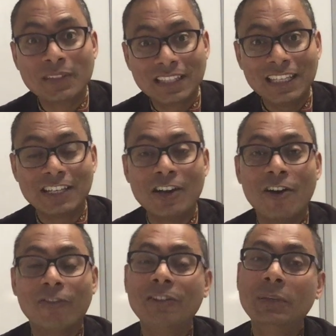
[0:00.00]
C
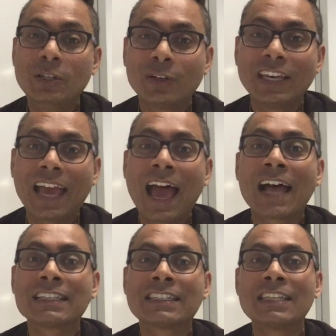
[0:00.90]
will be looking
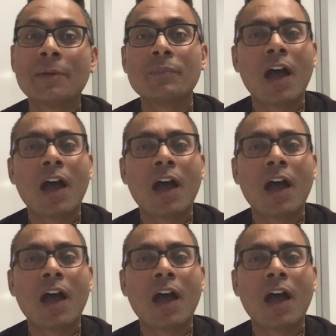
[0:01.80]
at